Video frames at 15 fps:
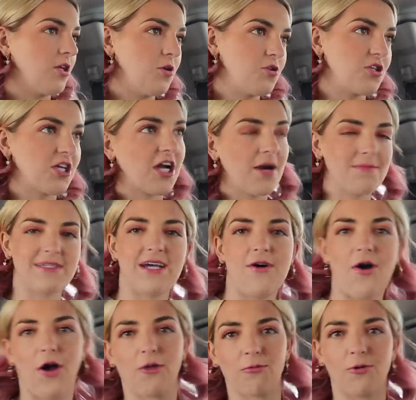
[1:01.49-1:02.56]
usually comes
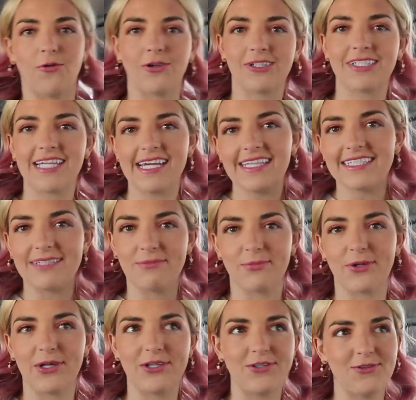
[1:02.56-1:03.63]
out on roller skates and
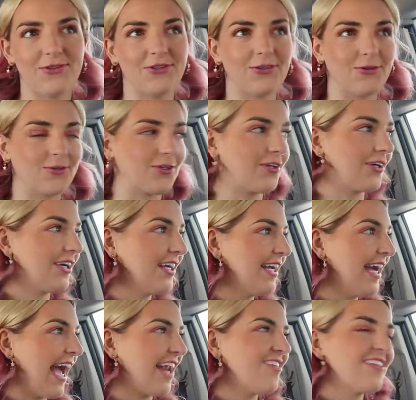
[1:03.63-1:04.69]
brings you your order.
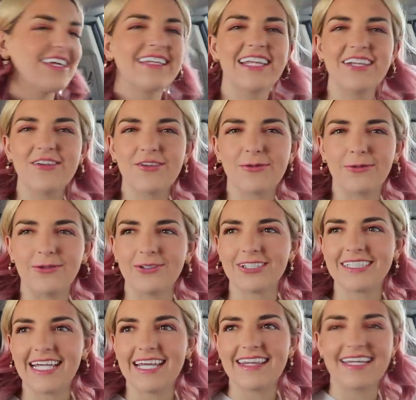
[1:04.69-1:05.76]
I don't think they do the roller
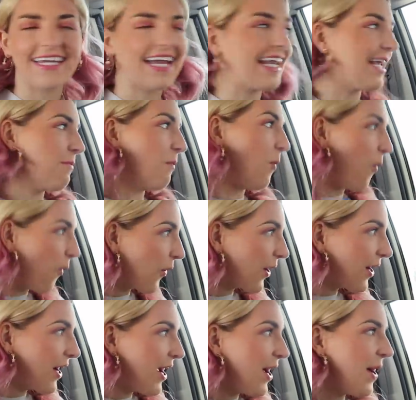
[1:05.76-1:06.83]
skate thing
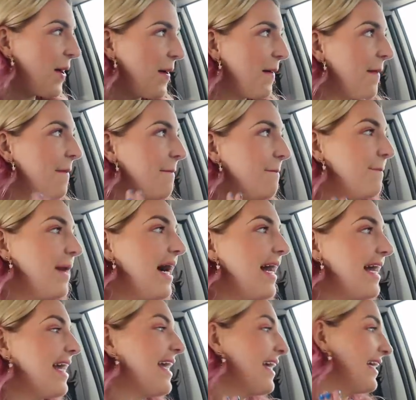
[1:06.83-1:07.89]
anymore,
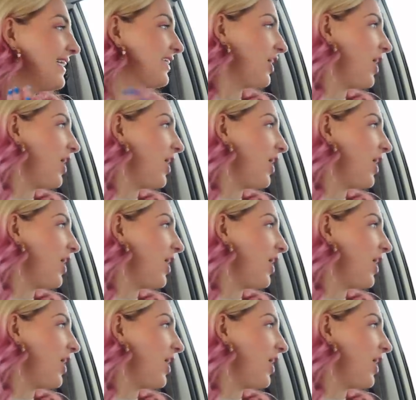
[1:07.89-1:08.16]
but it's